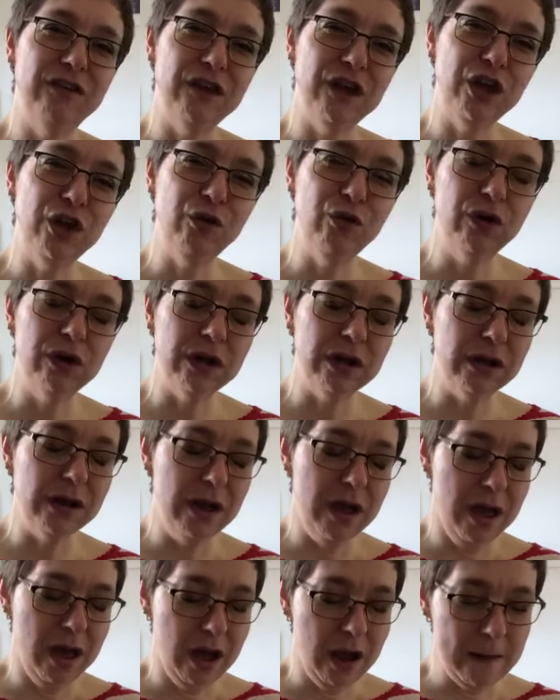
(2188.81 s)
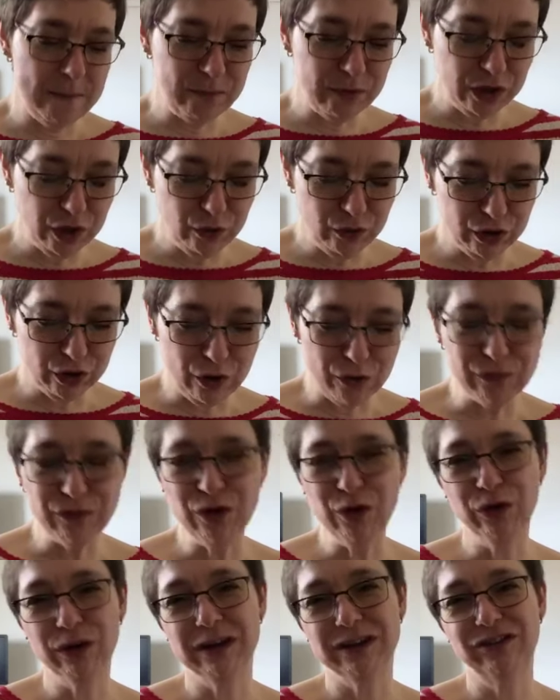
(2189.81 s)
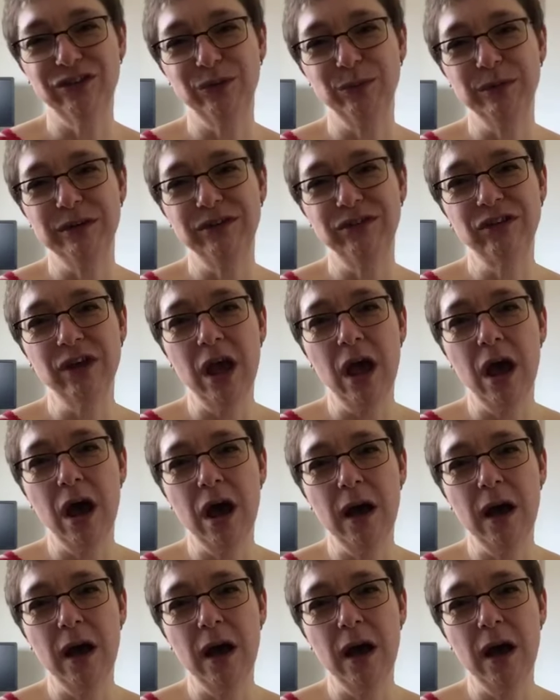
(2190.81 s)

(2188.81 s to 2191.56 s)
that you can offer your customers?